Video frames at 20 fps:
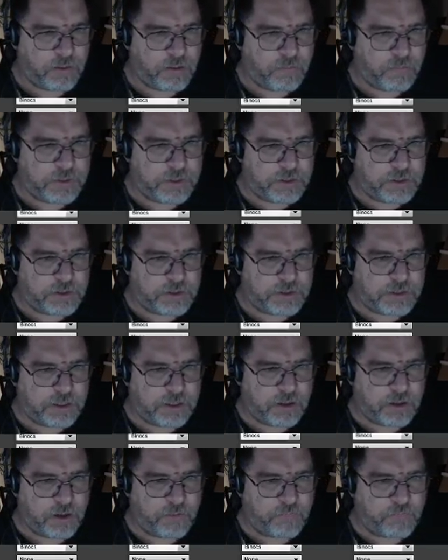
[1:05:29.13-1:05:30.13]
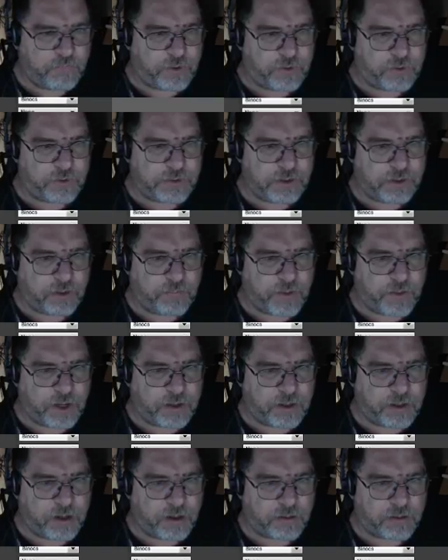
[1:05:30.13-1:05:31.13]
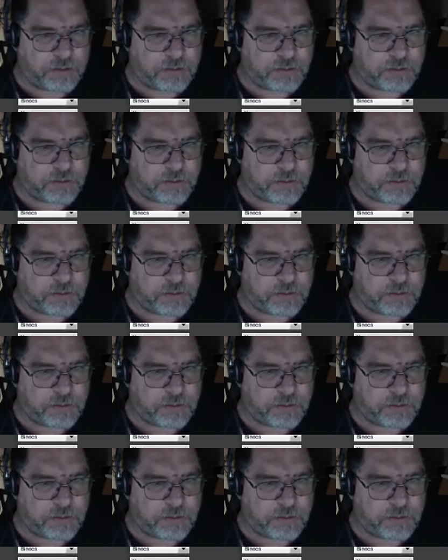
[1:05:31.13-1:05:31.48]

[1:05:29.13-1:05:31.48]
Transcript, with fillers: We need to see if we're using our binocs.